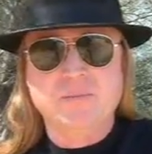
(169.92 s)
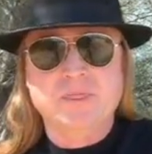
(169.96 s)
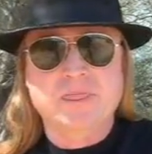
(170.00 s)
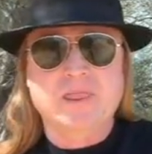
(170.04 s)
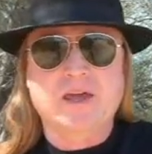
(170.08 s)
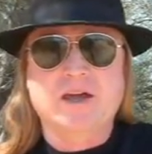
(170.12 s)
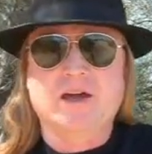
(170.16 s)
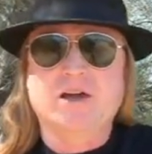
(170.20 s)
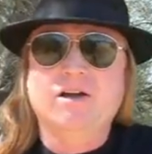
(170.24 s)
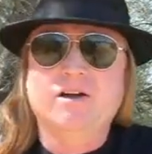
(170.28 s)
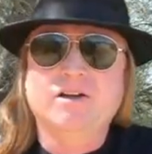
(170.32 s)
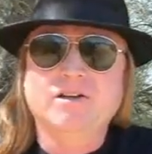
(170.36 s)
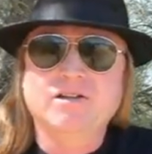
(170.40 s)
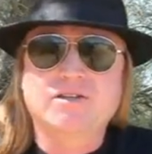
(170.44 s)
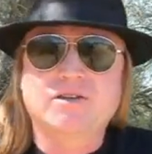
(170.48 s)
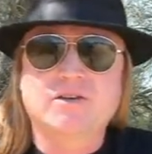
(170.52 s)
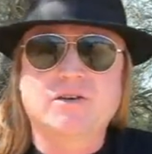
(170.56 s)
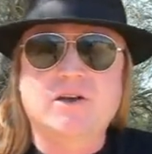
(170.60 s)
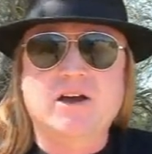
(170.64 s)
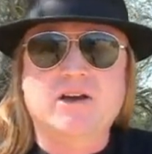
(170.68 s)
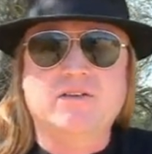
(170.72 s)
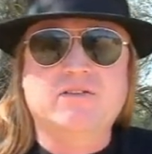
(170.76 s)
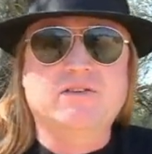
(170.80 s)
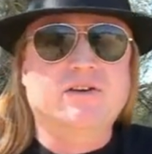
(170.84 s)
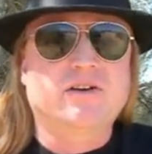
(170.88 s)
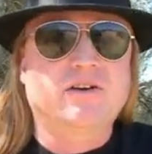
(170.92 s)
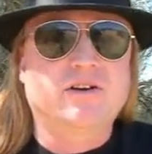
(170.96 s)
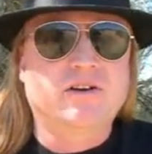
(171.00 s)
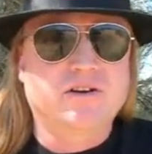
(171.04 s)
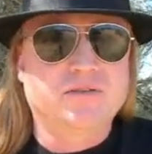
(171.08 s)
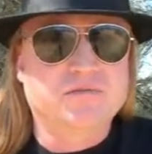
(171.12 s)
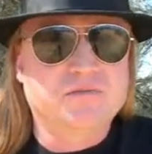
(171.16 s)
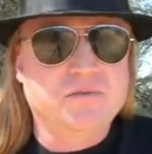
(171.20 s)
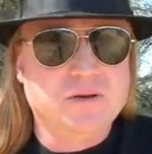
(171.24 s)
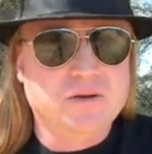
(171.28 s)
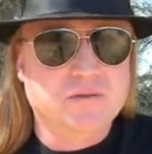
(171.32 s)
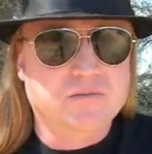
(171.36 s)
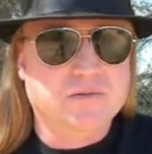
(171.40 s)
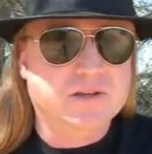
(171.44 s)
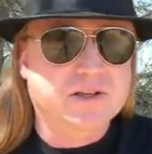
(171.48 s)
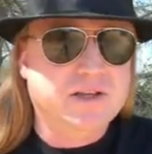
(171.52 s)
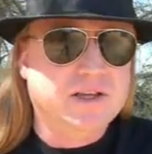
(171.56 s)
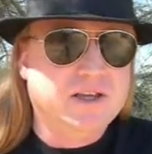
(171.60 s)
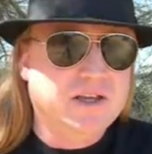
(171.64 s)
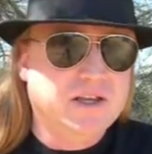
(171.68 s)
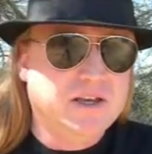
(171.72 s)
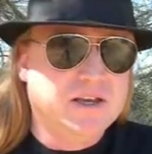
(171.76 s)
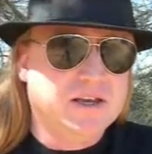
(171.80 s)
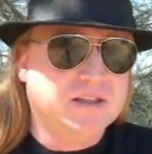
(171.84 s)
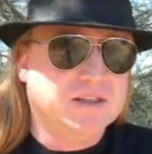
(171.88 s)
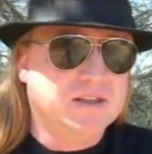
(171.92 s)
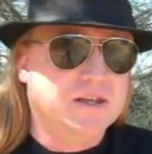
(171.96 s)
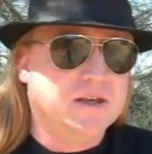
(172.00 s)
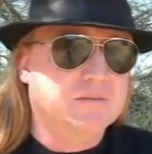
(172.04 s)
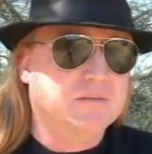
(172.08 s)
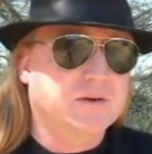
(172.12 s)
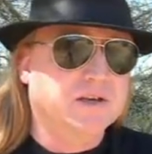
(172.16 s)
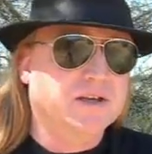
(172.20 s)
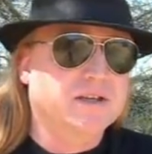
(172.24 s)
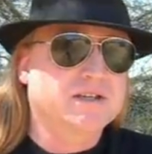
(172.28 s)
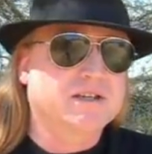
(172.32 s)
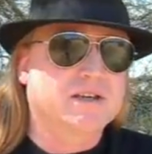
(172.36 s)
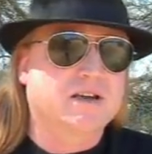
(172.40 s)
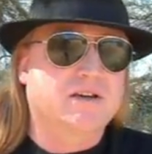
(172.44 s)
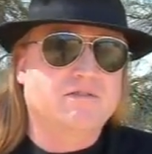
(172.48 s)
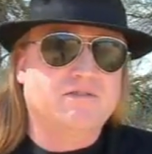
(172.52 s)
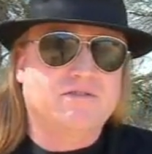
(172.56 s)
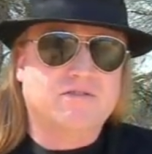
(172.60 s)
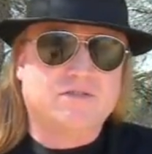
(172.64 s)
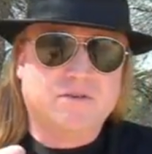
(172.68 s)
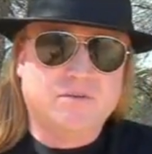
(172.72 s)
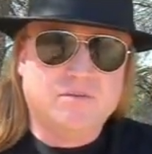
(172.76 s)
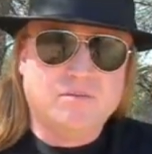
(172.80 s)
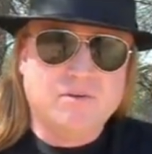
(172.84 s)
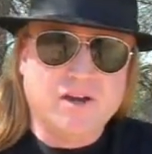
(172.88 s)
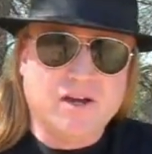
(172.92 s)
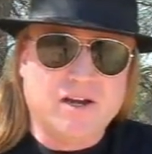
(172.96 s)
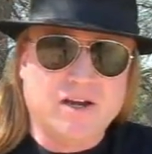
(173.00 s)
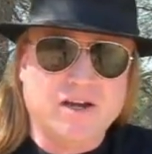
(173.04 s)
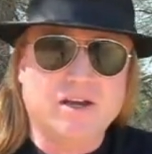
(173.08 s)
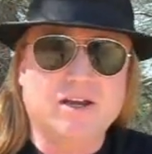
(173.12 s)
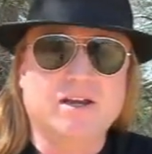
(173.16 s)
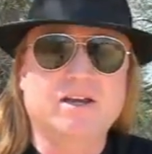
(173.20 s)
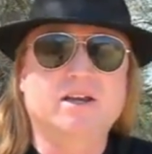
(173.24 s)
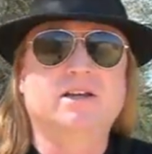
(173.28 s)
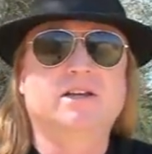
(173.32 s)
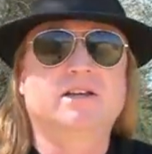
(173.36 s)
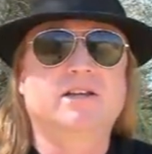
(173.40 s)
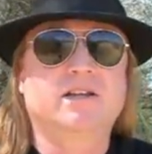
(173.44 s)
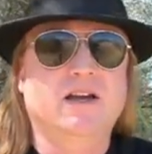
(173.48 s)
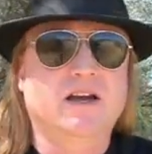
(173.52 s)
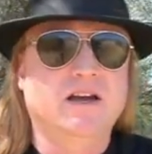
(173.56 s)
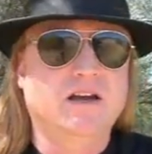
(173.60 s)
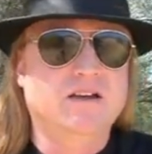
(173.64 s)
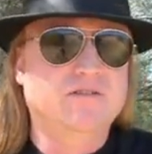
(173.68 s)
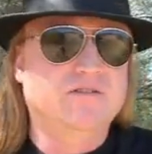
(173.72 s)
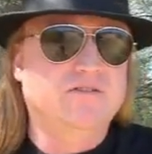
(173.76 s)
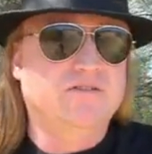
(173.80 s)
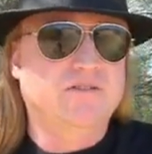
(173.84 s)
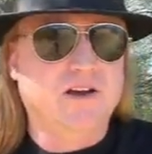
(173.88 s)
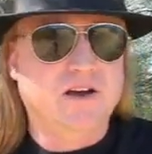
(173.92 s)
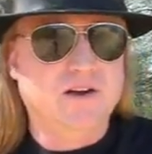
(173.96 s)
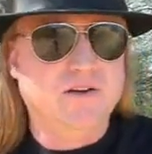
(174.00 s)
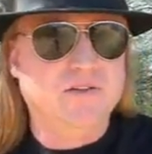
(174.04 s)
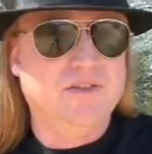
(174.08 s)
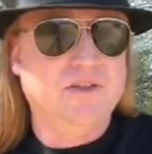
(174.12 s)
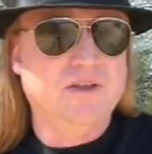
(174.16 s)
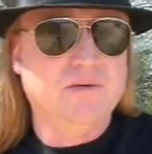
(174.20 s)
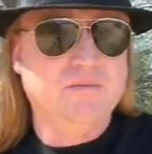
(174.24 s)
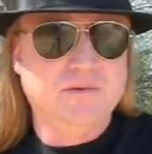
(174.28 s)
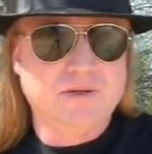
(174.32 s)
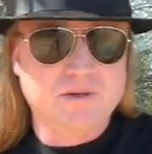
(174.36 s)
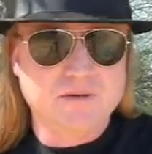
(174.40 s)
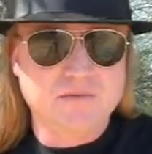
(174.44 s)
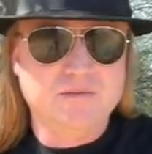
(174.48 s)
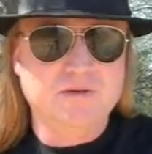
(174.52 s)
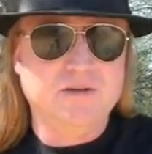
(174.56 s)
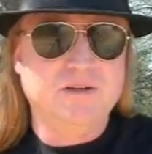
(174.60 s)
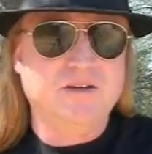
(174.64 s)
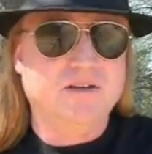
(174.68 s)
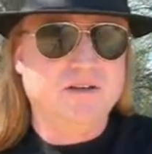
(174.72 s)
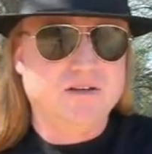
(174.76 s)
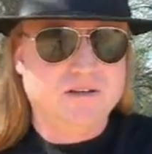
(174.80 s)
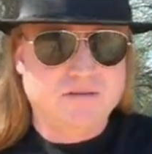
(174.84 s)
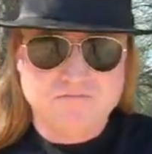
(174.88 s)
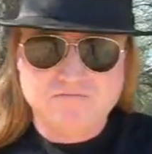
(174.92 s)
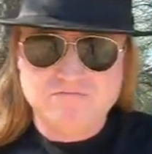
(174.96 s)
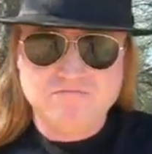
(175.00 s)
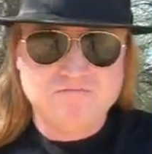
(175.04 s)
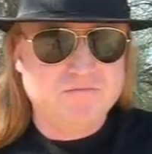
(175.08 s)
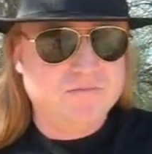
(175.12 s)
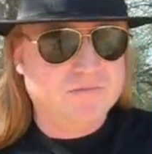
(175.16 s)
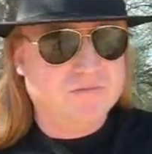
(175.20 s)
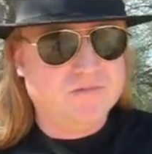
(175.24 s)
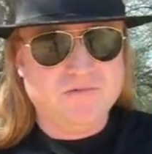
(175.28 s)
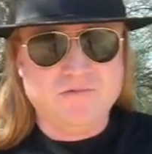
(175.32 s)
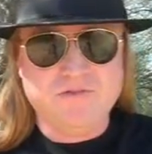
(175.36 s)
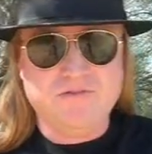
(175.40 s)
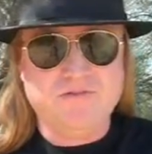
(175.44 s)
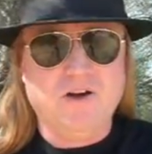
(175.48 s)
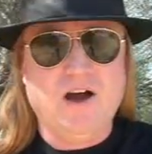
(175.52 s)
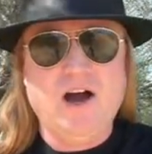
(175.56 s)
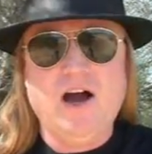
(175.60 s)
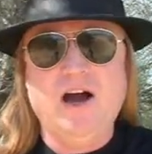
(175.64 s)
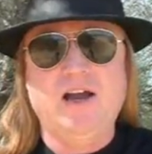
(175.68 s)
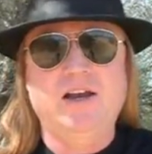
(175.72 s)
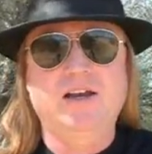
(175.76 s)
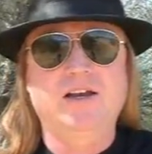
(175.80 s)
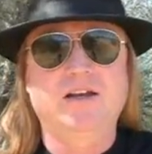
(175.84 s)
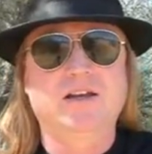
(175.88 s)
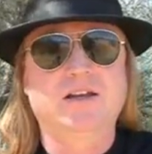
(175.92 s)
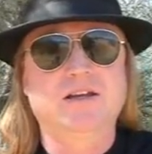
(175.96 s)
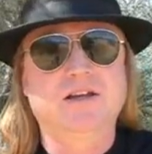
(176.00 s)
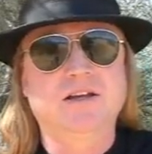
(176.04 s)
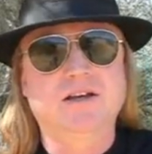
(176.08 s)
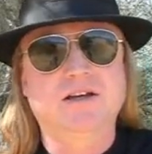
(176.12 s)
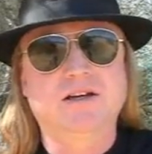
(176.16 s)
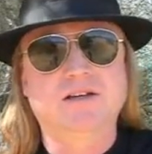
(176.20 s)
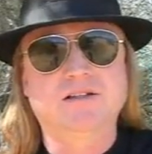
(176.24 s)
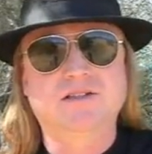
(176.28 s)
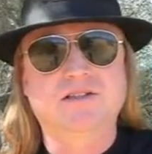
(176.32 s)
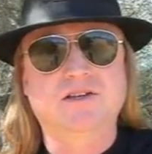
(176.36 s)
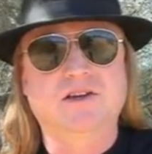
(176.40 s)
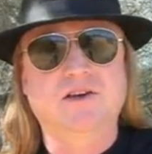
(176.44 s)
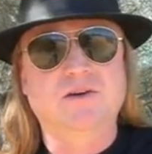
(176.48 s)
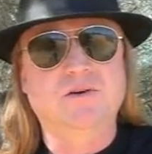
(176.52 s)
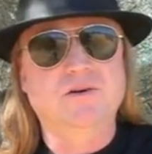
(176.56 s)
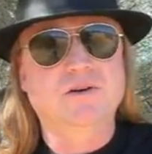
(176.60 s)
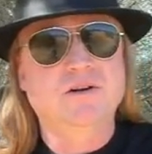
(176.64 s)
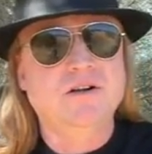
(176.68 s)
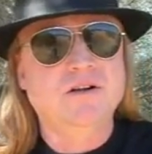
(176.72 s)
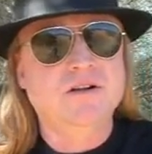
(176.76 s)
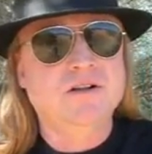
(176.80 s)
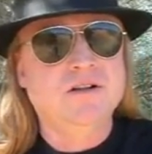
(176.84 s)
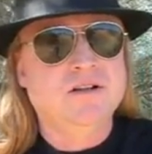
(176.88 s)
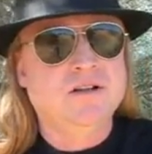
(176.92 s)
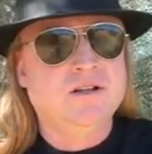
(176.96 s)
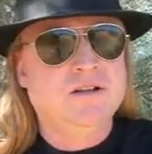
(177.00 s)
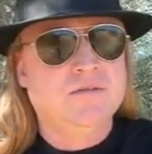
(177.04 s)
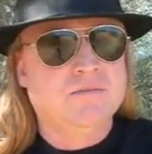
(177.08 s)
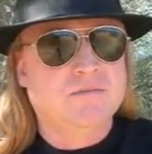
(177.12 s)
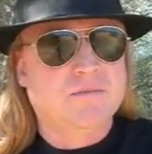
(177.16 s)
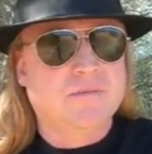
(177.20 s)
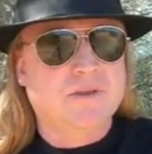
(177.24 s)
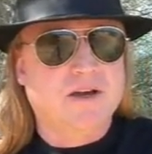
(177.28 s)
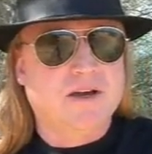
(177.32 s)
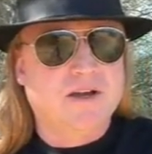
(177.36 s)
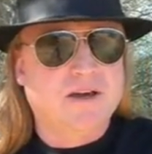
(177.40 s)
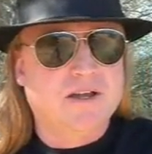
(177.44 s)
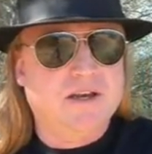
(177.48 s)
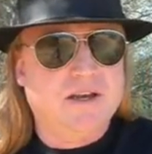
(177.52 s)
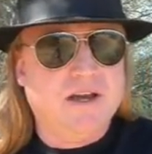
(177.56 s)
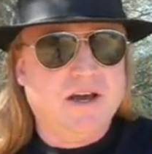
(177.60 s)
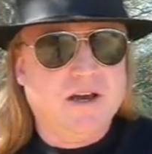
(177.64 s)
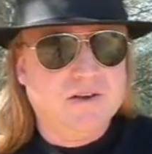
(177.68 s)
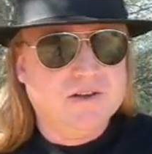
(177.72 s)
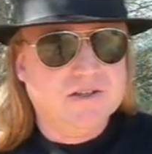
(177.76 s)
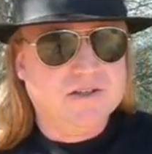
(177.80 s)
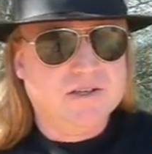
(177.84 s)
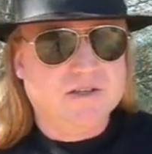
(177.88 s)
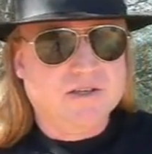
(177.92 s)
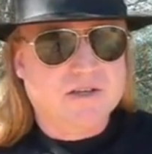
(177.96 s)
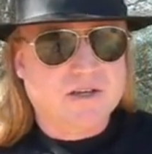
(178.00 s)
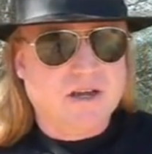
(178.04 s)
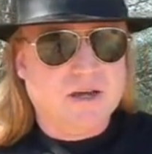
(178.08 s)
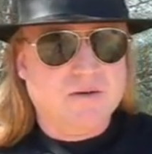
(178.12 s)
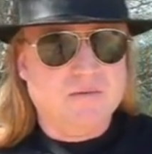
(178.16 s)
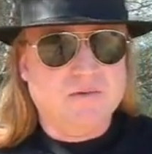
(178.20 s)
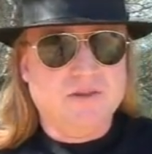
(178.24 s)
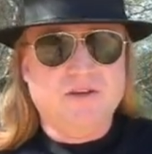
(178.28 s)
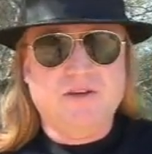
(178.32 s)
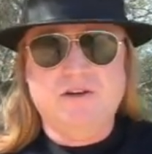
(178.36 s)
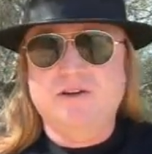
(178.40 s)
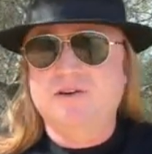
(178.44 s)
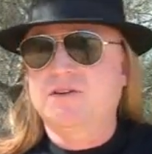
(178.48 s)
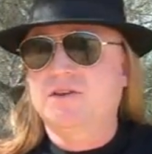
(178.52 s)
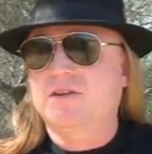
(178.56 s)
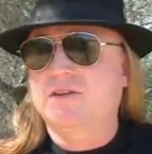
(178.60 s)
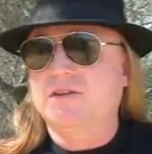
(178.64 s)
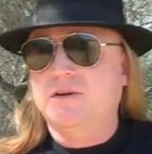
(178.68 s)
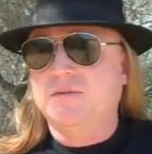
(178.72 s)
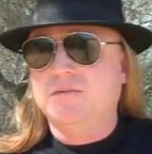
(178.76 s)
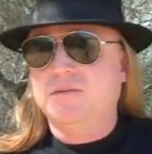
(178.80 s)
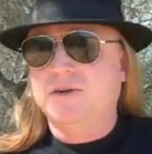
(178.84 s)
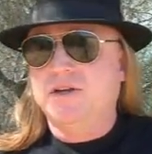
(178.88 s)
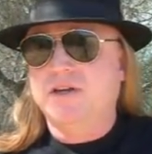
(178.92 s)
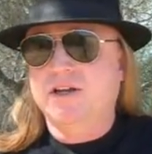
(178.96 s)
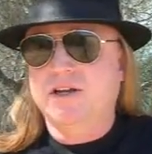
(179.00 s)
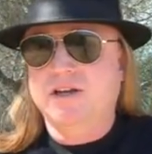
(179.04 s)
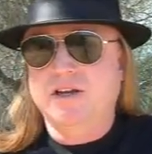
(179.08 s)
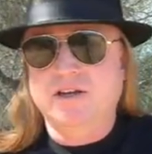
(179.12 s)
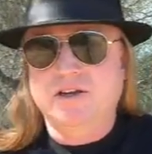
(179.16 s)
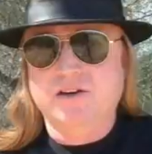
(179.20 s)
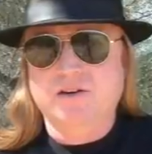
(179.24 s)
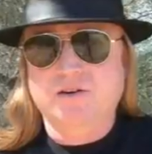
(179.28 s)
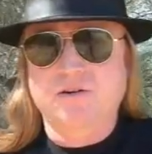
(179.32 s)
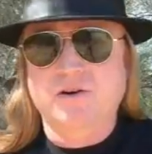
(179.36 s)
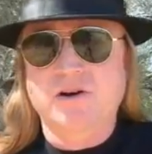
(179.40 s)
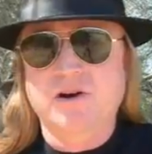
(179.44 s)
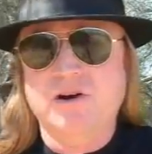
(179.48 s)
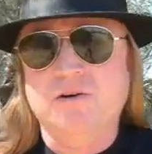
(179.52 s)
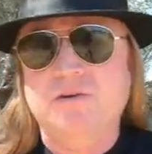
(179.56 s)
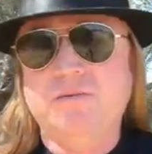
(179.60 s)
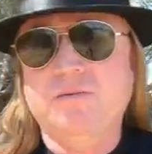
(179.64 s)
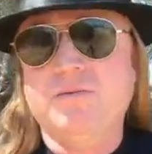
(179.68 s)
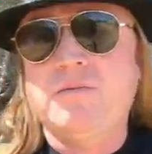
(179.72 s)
I also haven't heard of people eating them except for me, and I've found them to be fine. So now is the time of the year that they're beginning to grow.